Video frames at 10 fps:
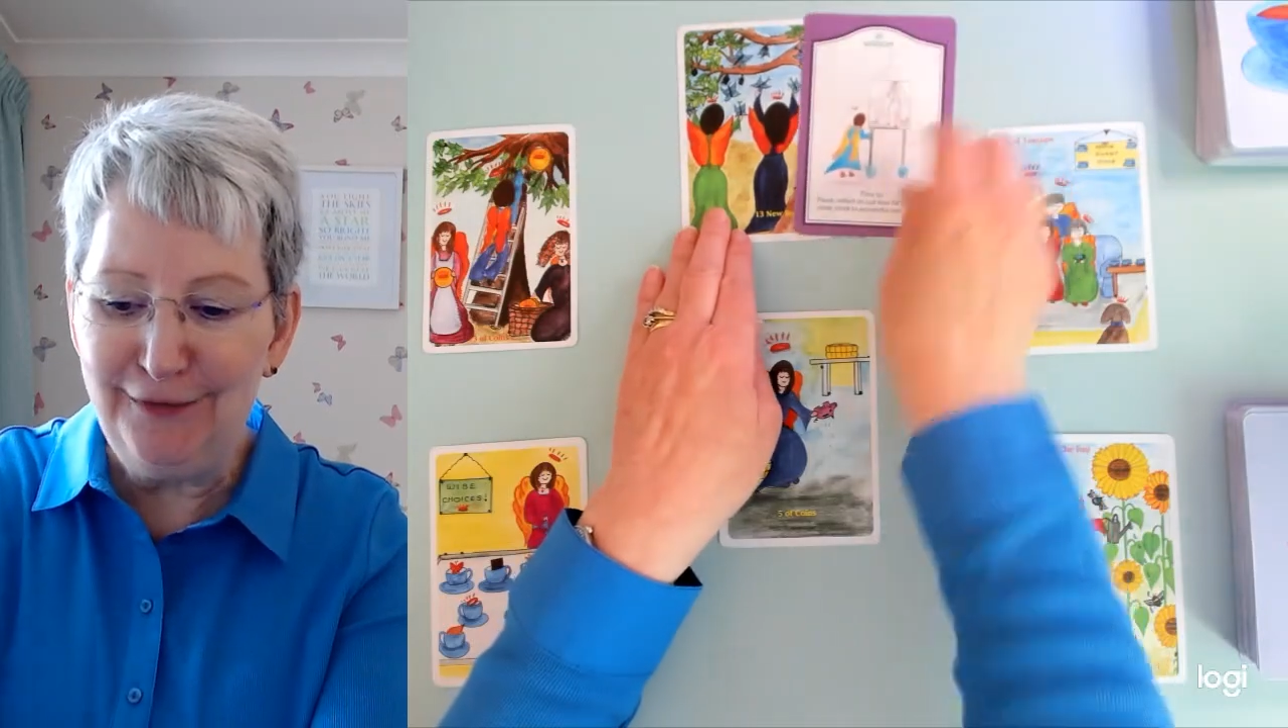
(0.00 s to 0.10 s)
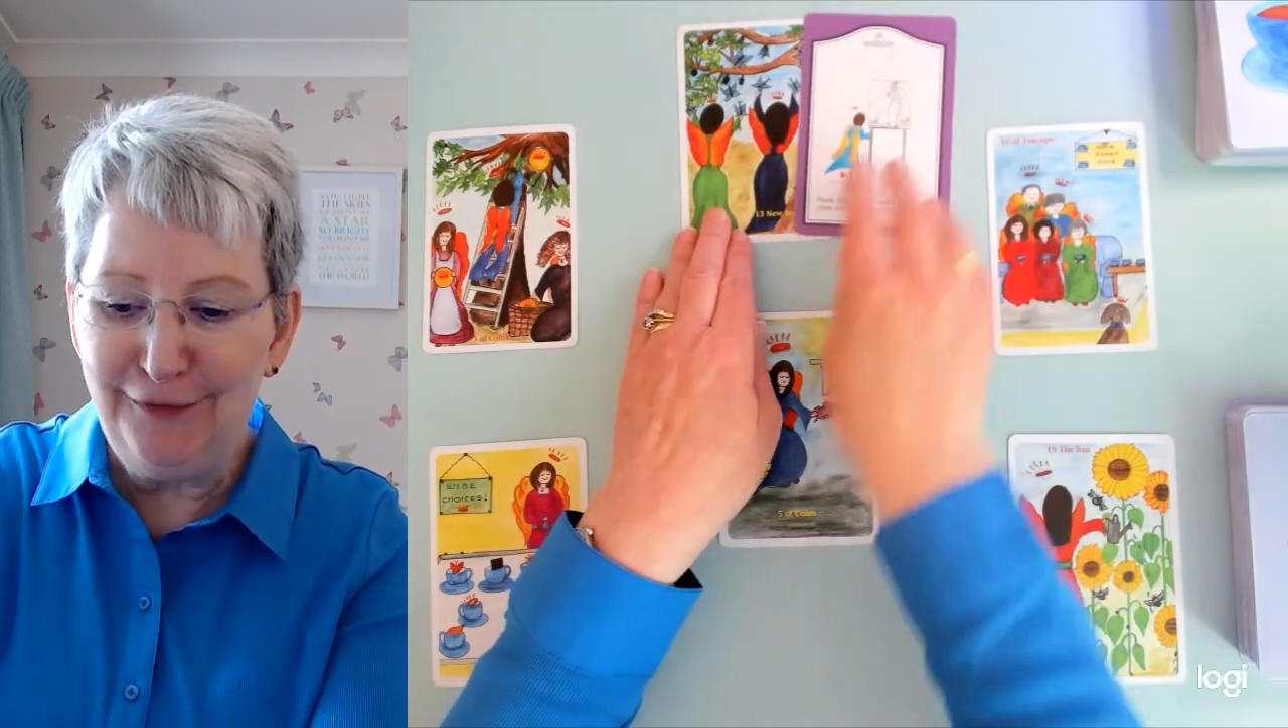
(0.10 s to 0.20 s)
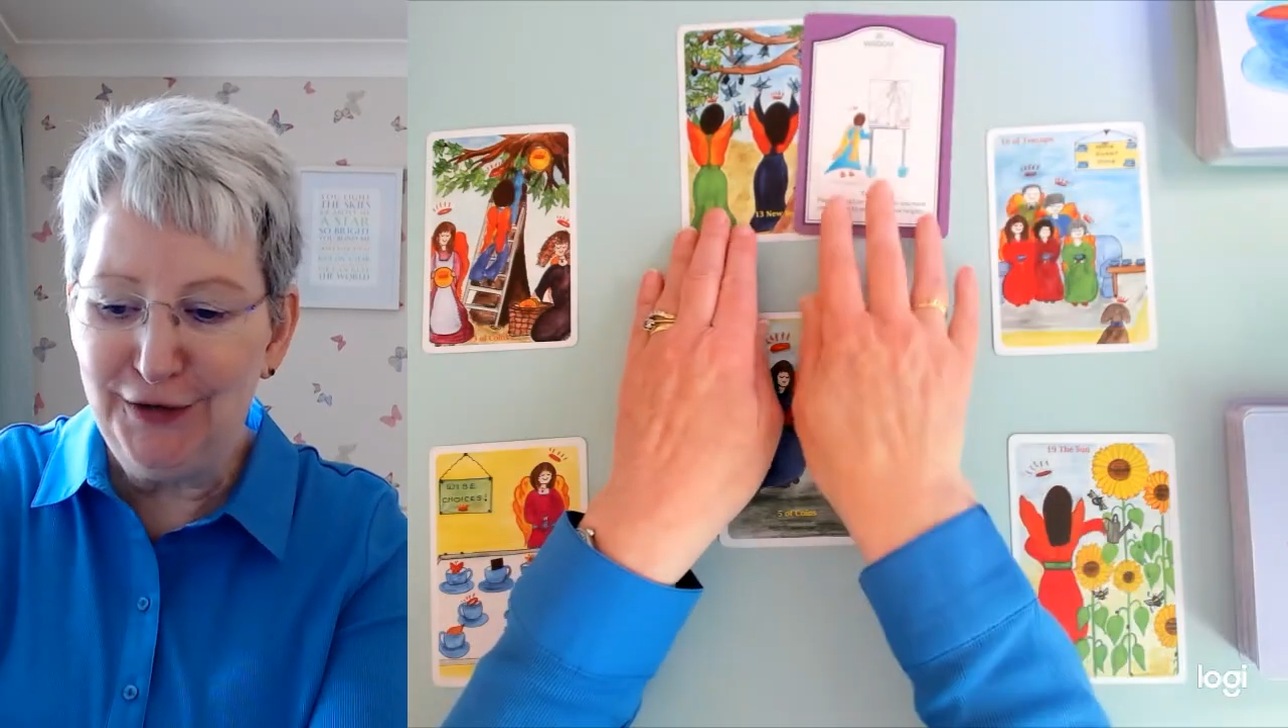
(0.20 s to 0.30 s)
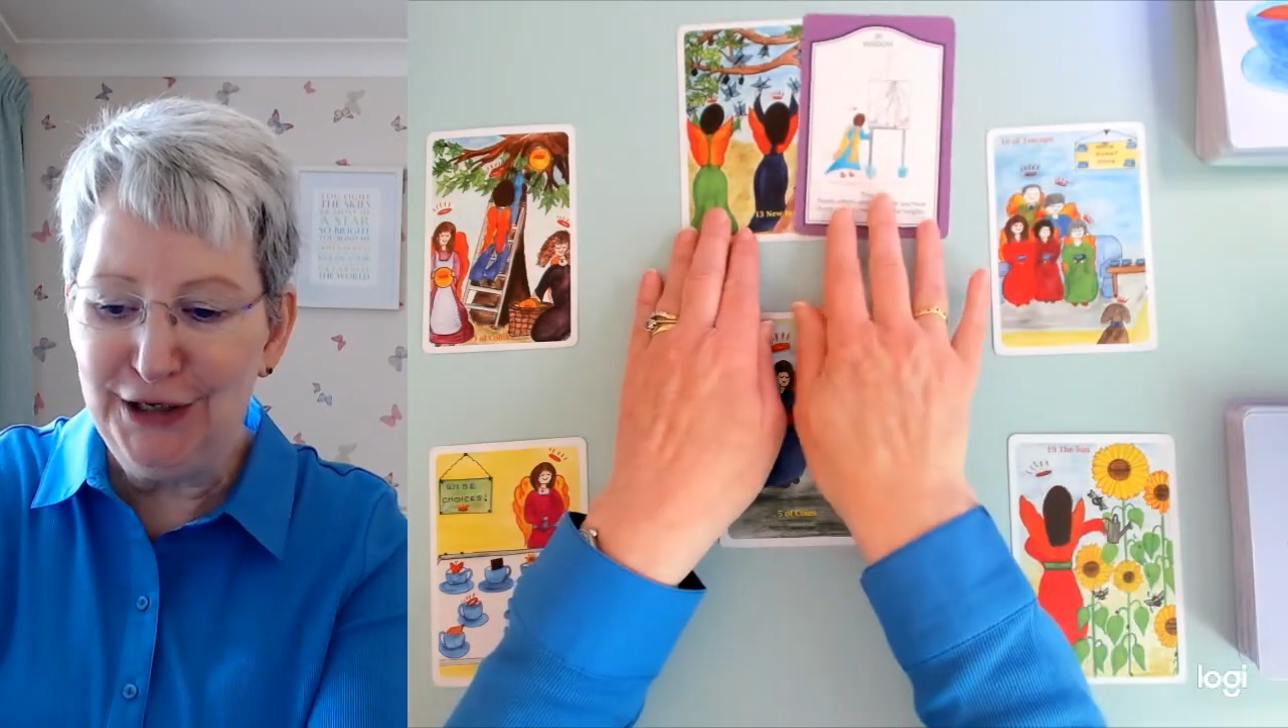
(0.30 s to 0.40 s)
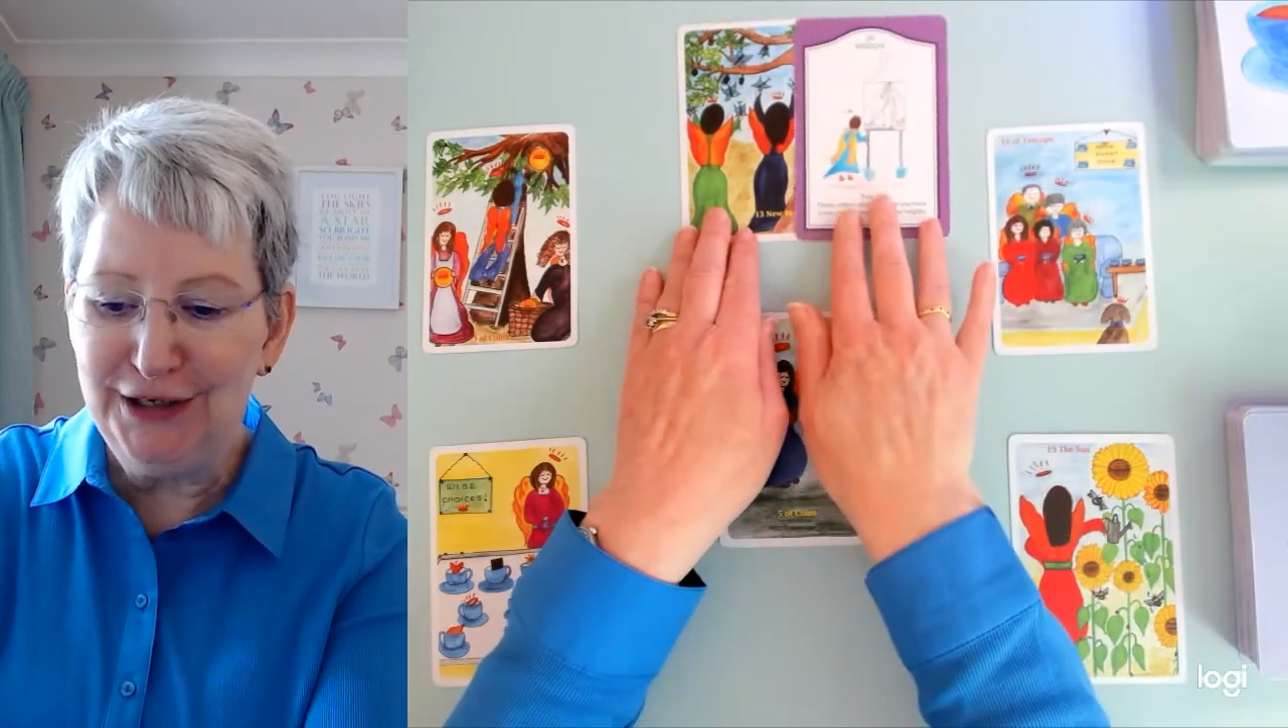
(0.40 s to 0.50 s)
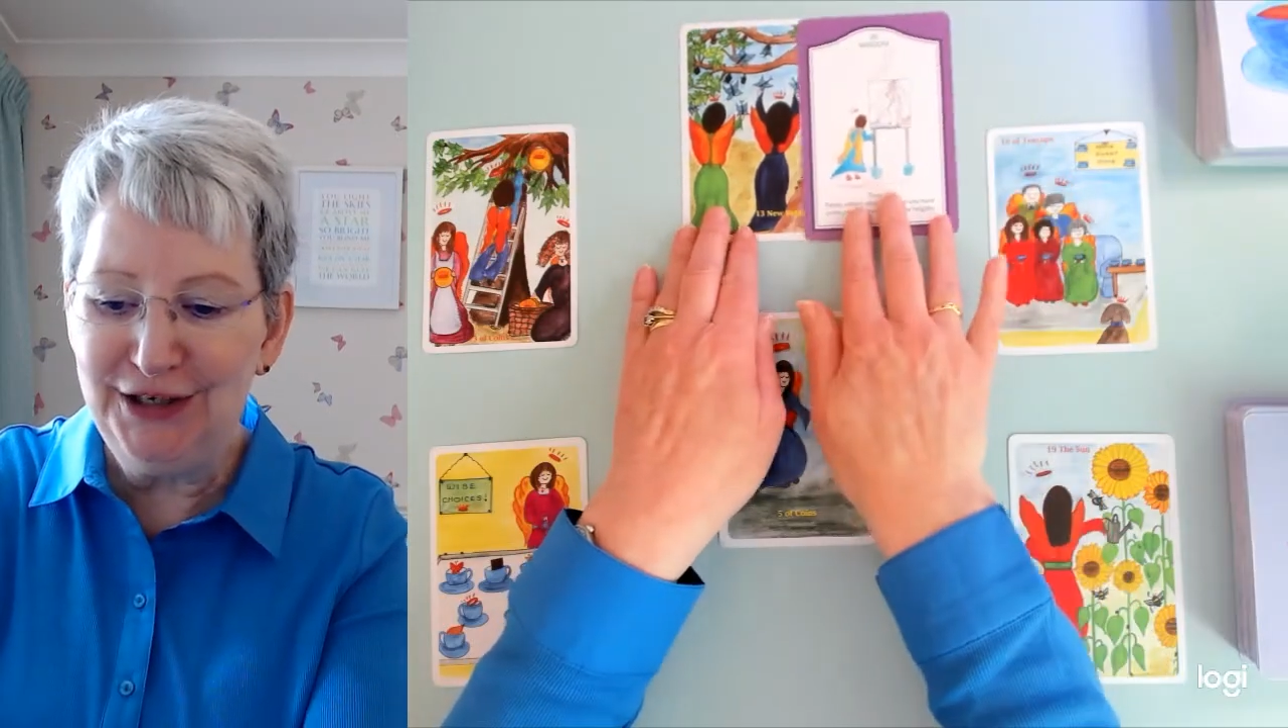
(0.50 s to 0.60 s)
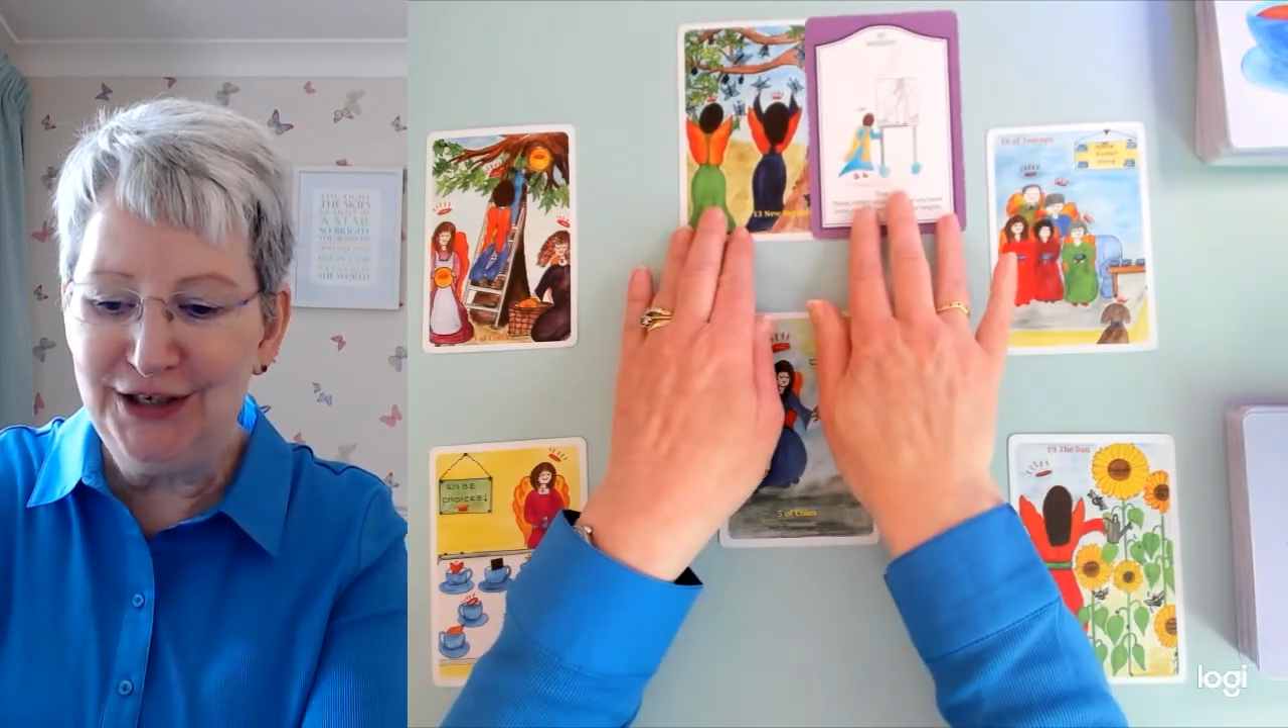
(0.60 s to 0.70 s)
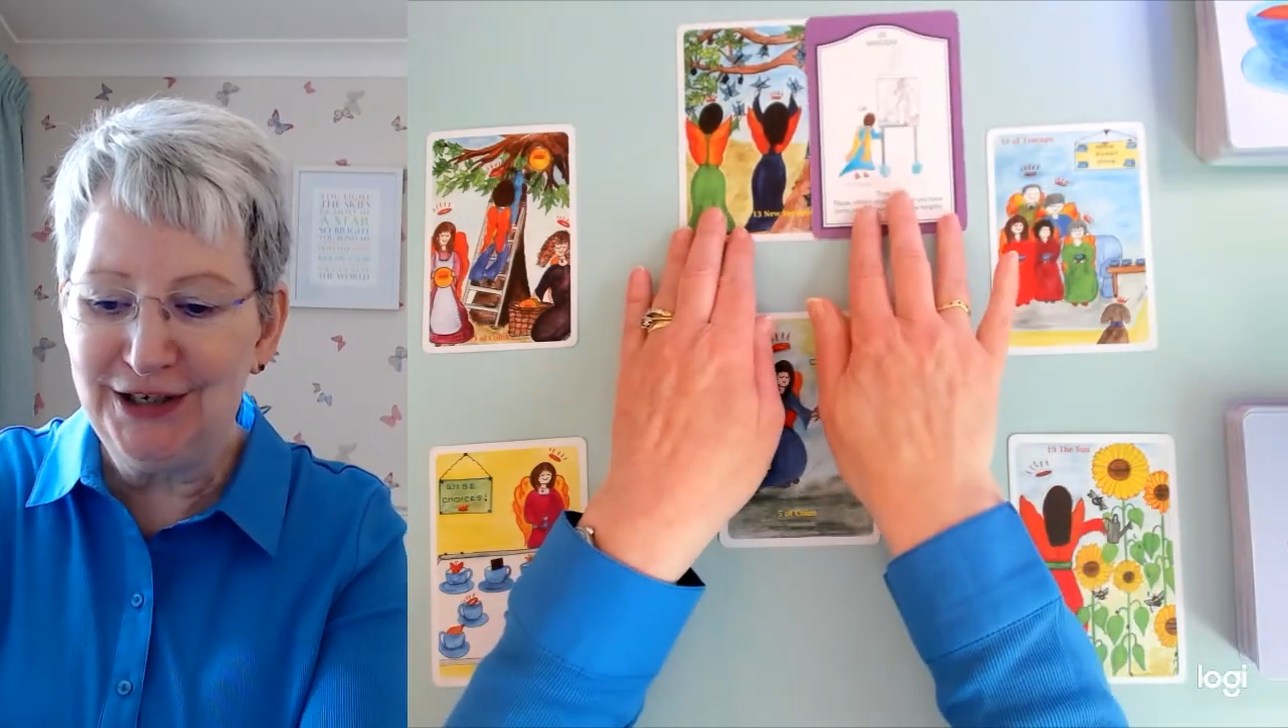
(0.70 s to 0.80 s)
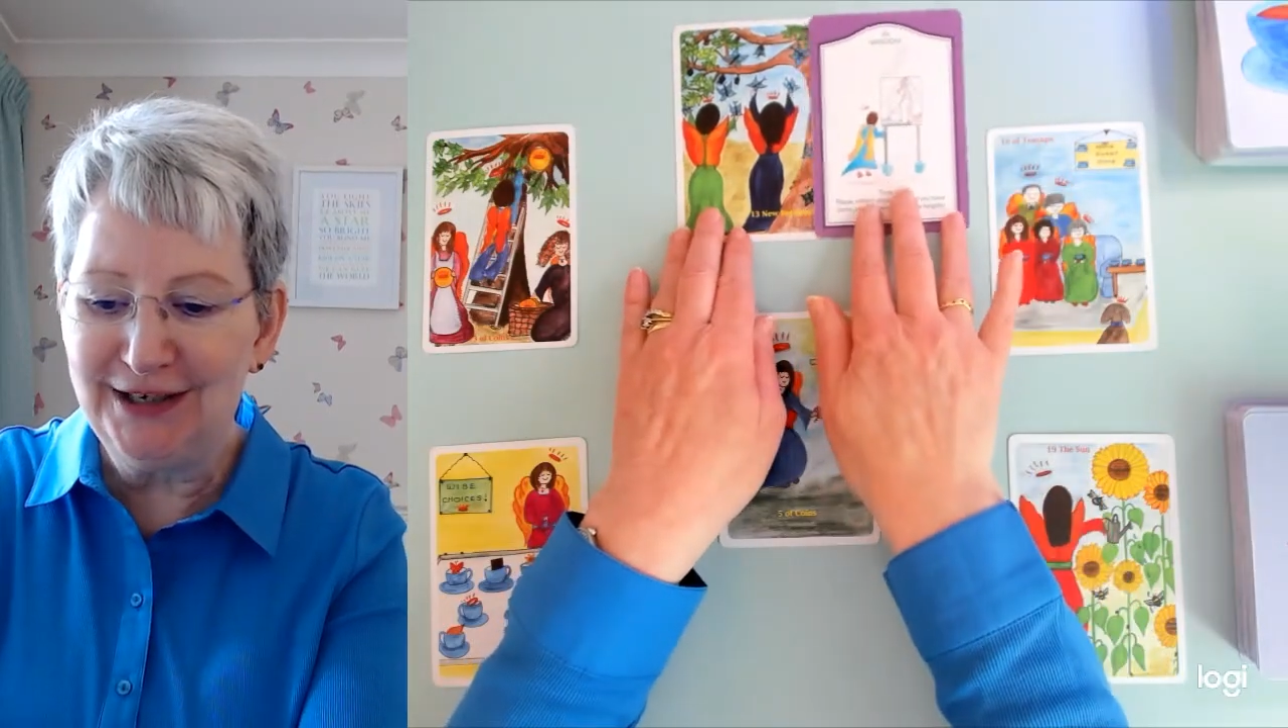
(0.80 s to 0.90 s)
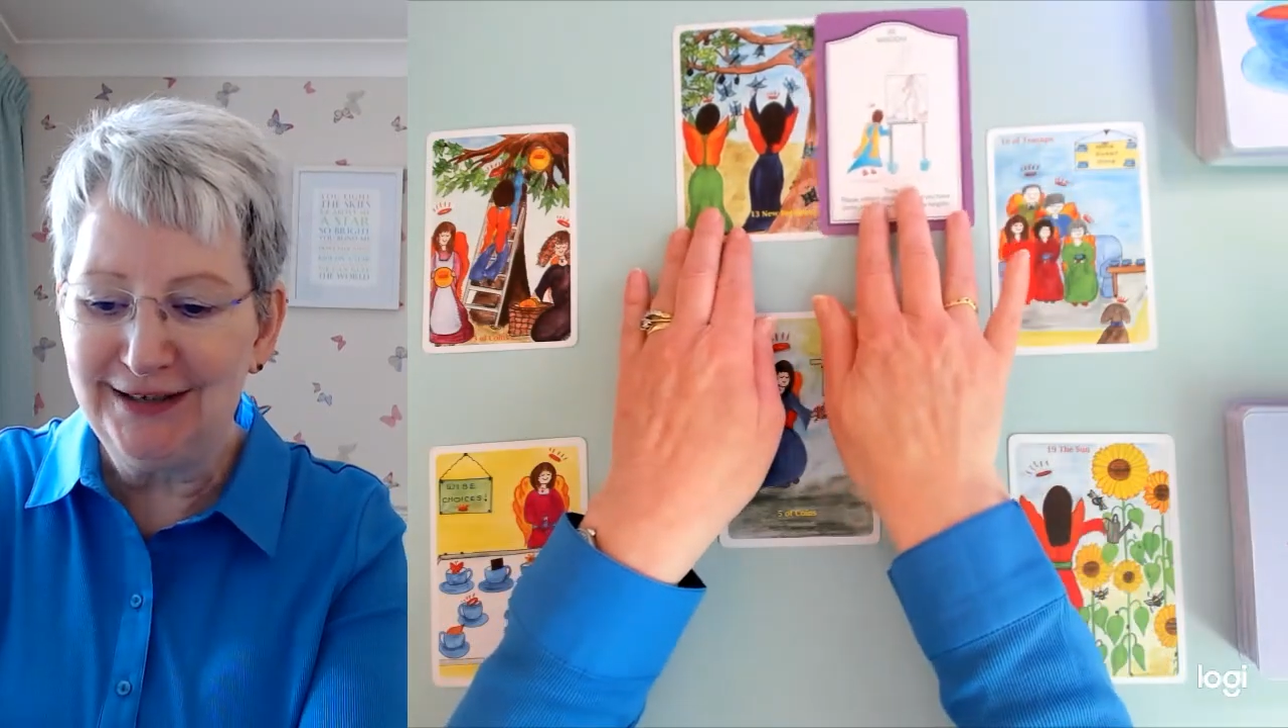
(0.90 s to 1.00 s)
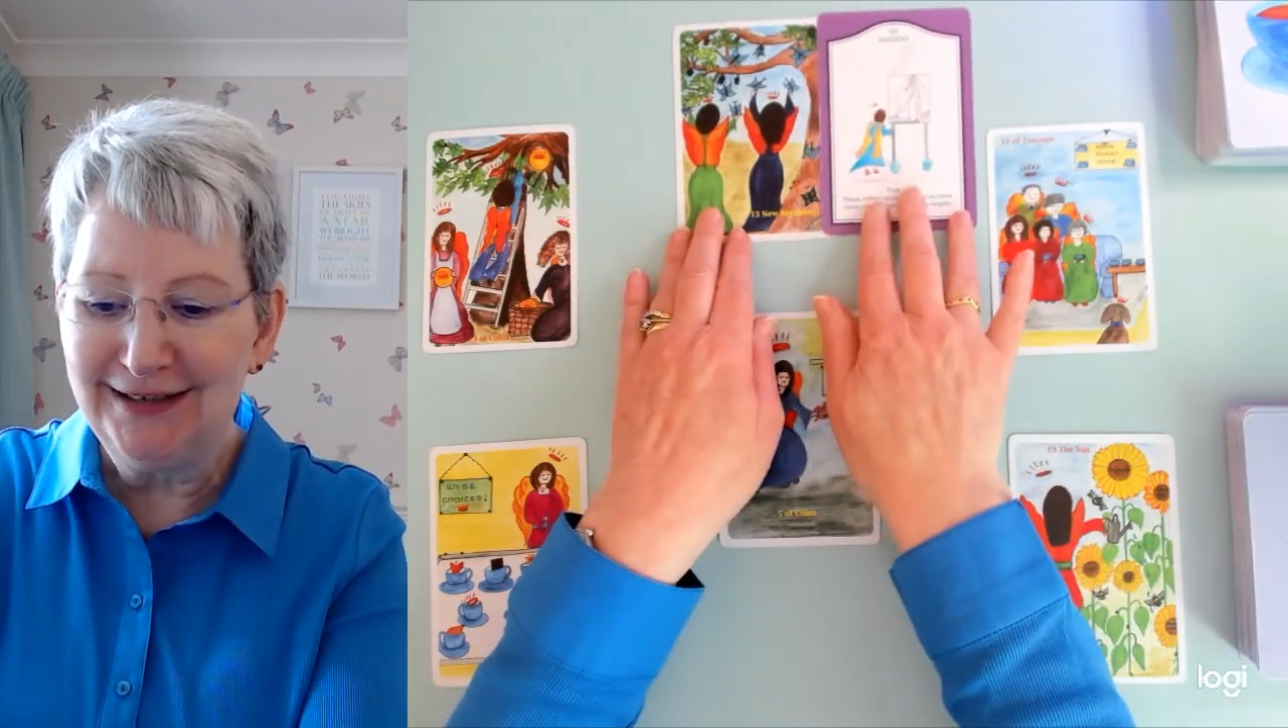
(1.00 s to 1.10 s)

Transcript: first